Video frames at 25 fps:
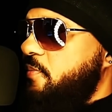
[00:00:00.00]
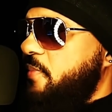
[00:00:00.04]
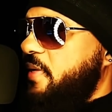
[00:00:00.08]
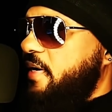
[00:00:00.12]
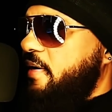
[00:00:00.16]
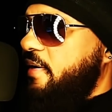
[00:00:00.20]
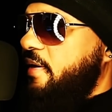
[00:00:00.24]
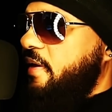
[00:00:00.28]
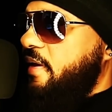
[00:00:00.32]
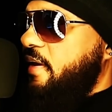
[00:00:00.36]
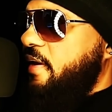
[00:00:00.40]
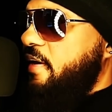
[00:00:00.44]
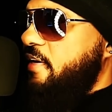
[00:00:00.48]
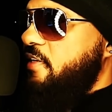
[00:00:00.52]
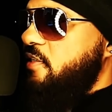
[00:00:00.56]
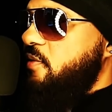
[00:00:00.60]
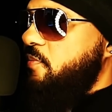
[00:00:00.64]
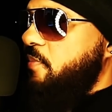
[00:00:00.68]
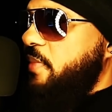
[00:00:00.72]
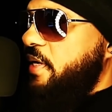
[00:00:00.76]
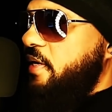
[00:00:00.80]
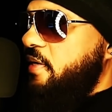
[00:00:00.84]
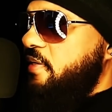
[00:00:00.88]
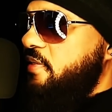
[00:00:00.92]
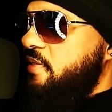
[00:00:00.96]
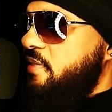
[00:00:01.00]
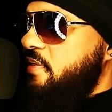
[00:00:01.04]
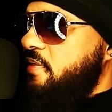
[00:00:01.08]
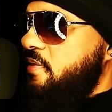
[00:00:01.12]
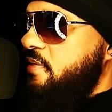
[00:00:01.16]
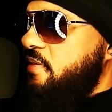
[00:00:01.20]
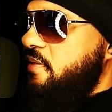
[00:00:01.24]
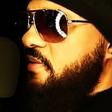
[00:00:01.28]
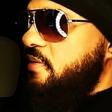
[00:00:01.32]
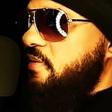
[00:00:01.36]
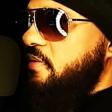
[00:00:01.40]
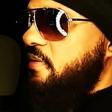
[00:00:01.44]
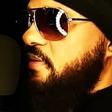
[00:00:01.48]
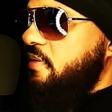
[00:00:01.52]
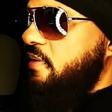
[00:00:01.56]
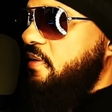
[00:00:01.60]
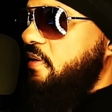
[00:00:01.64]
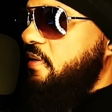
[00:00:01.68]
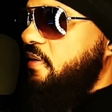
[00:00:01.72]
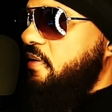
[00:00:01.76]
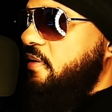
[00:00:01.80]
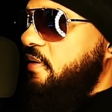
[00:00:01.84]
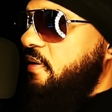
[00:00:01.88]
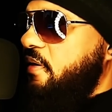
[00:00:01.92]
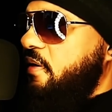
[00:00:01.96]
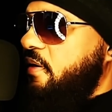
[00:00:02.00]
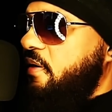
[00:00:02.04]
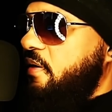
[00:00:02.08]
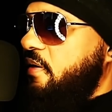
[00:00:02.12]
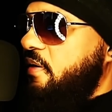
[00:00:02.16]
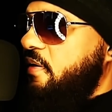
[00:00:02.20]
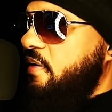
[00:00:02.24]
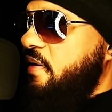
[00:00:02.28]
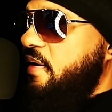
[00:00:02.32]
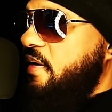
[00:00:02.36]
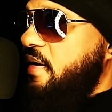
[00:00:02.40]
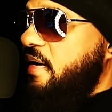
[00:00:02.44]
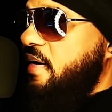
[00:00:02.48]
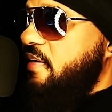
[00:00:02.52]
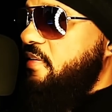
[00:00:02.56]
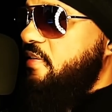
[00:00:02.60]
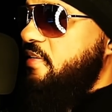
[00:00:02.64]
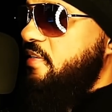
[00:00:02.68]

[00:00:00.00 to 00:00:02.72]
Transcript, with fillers: by case basis and not